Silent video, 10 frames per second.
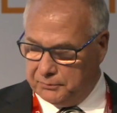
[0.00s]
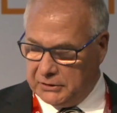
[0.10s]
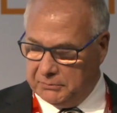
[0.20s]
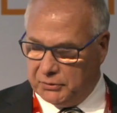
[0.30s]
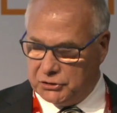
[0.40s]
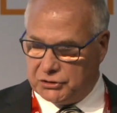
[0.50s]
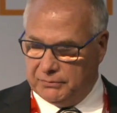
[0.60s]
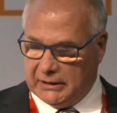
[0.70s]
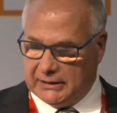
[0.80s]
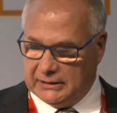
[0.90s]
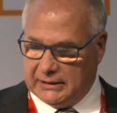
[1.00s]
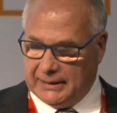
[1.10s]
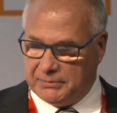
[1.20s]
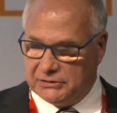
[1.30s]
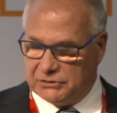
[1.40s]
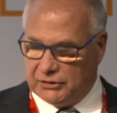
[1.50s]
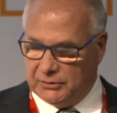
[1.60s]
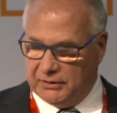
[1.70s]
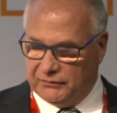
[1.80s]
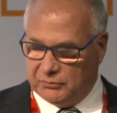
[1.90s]
can push the market cap
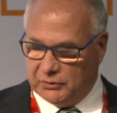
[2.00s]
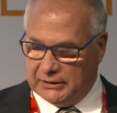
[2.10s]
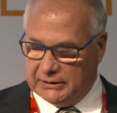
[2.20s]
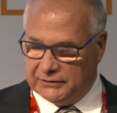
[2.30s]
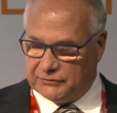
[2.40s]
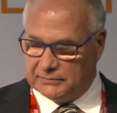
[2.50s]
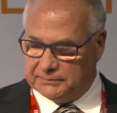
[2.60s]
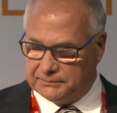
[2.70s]
considerably from where it is.